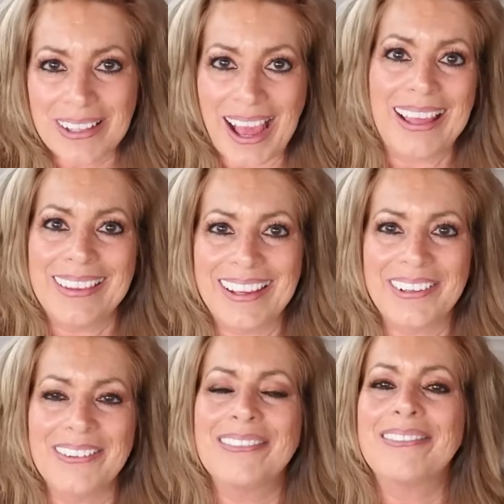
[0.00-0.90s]

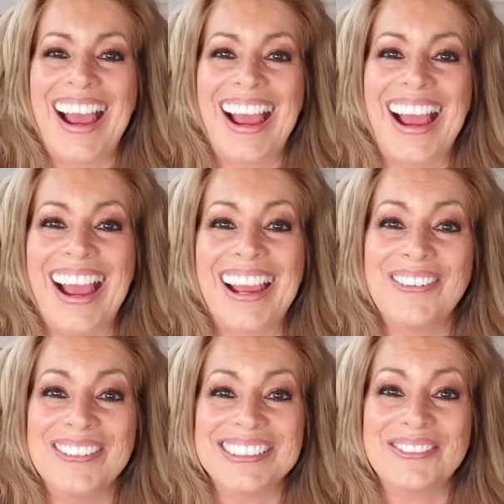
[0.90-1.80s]
eyeliner. I
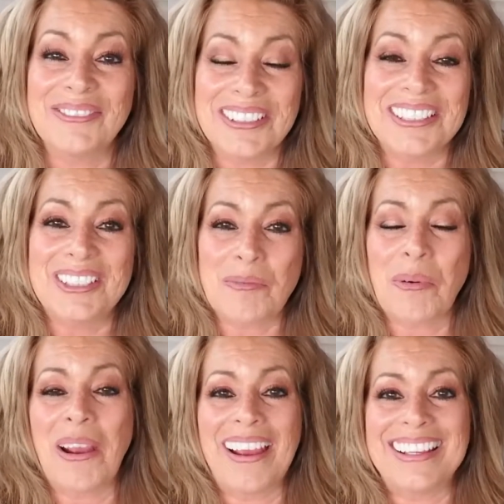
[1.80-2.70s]
was really
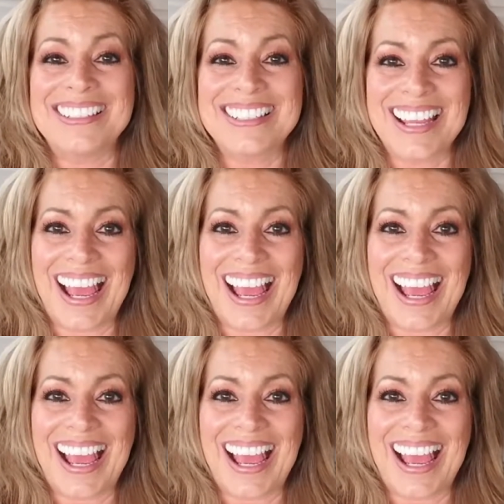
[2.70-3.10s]
surprised.